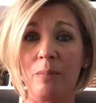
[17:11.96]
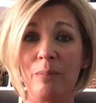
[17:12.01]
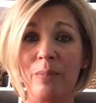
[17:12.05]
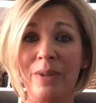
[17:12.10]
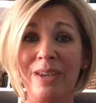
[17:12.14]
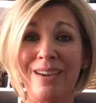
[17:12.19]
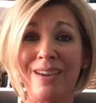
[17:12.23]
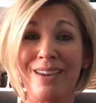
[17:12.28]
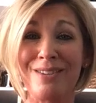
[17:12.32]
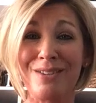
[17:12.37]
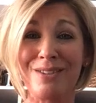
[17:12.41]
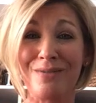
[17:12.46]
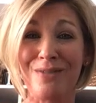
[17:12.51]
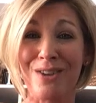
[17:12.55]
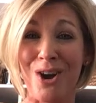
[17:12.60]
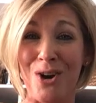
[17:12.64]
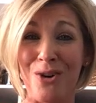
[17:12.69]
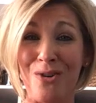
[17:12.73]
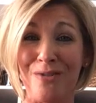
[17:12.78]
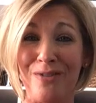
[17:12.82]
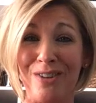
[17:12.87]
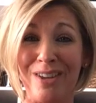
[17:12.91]
because of
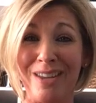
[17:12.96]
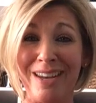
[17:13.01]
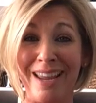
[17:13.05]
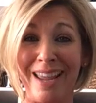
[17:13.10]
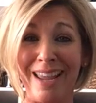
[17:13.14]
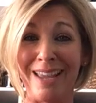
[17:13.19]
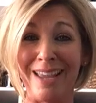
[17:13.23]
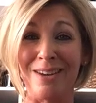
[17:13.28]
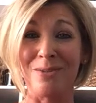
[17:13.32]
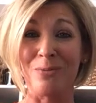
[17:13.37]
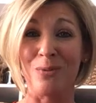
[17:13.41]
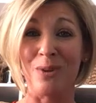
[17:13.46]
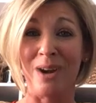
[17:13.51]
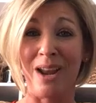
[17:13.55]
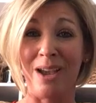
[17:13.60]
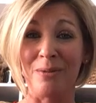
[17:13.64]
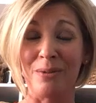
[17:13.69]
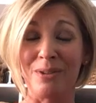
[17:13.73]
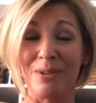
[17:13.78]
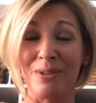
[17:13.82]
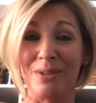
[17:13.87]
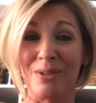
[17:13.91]
COVID. And when
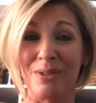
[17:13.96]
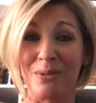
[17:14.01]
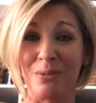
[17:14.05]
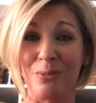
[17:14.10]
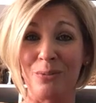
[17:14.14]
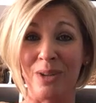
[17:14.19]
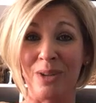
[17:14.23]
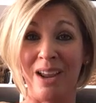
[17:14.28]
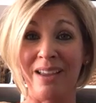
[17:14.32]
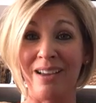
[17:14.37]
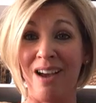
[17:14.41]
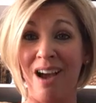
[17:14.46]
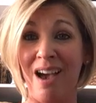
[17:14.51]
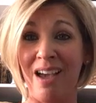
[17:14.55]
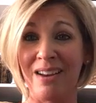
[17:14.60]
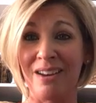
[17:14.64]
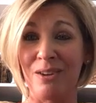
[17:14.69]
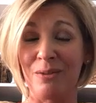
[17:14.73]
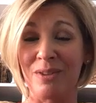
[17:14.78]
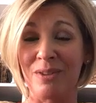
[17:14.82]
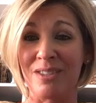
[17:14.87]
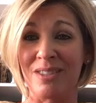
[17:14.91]
I got
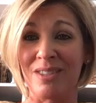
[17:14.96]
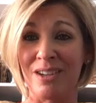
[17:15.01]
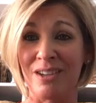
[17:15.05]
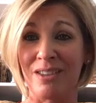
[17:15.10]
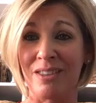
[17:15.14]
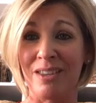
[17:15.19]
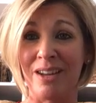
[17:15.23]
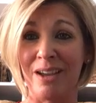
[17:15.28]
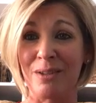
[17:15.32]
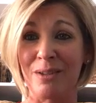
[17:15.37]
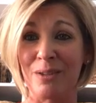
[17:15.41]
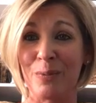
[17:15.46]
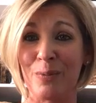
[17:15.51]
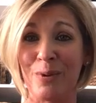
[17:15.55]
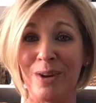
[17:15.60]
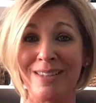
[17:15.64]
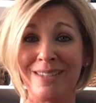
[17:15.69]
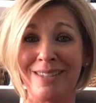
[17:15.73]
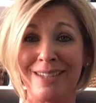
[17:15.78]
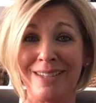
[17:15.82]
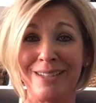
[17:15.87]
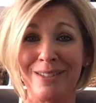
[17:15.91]
it, it was the year that I was
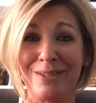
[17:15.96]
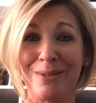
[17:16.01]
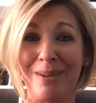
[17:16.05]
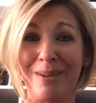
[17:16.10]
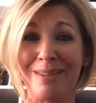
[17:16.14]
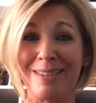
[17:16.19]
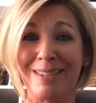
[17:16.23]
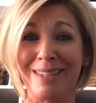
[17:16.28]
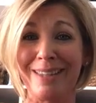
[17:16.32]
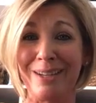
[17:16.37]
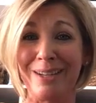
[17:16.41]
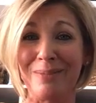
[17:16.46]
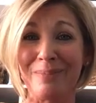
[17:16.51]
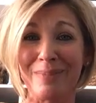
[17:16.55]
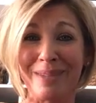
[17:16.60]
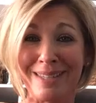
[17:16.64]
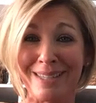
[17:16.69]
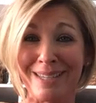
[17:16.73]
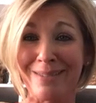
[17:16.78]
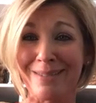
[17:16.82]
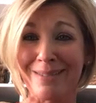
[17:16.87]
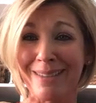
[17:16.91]
president. So I was a little
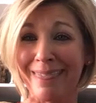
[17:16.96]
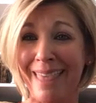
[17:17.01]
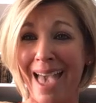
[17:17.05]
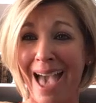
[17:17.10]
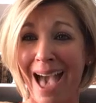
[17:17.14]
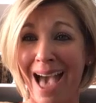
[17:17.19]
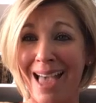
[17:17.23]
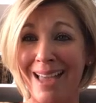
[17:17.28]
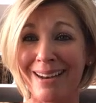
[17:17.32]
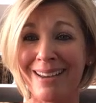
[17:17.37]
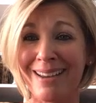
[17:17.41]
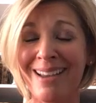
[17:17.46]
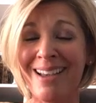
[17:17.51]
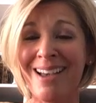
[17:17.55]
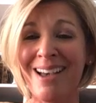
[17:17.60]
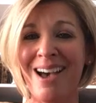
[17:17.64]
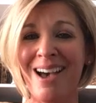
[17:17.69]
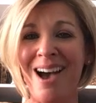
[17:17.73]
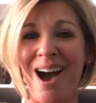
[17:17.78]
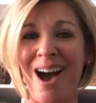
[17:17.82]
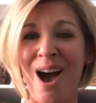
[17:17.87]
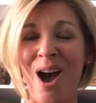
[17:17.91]
busy with that.
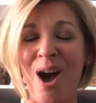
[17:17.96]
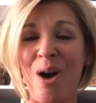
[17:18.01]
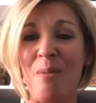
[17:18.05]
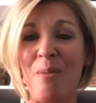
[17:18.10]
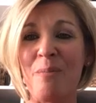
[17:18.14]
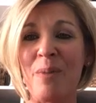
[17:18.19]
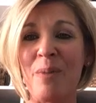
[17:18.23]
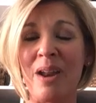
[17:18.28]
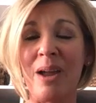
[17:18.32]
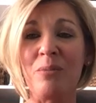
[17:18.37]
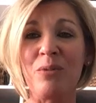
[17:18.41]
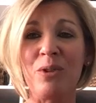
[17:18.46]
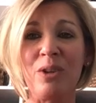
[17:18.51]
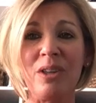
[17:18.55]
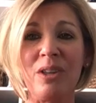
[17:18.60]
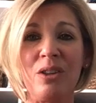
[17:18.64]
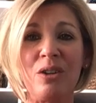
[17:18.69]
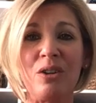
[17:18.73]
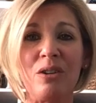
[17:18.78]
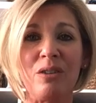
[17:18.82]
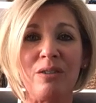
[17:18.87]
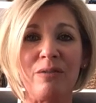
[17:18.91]
But I'm
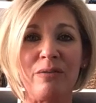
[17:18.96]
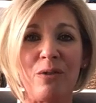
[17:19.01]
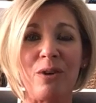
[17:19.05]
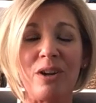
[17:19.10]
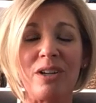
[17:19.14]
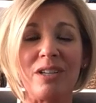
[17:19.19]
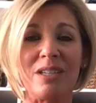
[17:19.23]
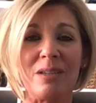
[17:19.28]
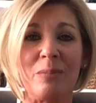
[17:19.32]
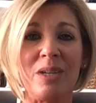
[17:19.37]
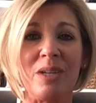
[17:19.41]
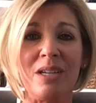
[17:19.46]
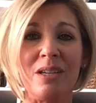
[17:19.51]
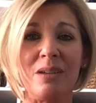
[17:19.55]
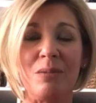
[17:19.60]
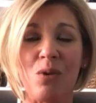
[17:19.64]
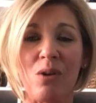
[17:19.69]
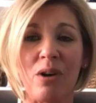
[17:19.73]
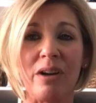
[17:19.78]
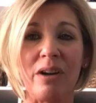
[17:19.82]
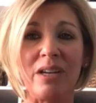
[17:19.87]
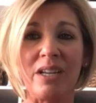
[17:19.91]
really looking forward to being
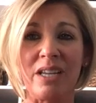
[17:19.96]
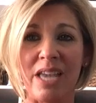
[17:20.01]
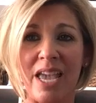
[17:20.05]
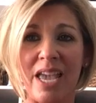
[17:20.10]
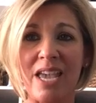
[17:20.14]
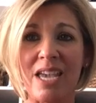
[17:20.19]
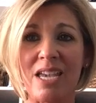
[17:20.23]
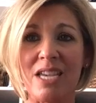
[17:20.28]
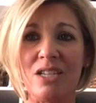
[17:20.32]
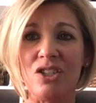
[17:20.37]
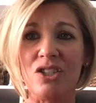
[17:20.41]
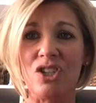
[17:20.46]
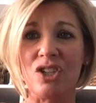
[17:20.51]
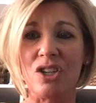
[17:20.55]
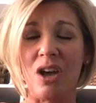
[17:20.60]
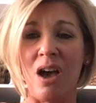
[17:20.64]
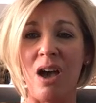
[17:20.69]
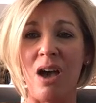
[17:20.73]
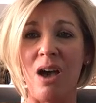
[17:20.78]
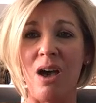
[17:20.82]
more engaged,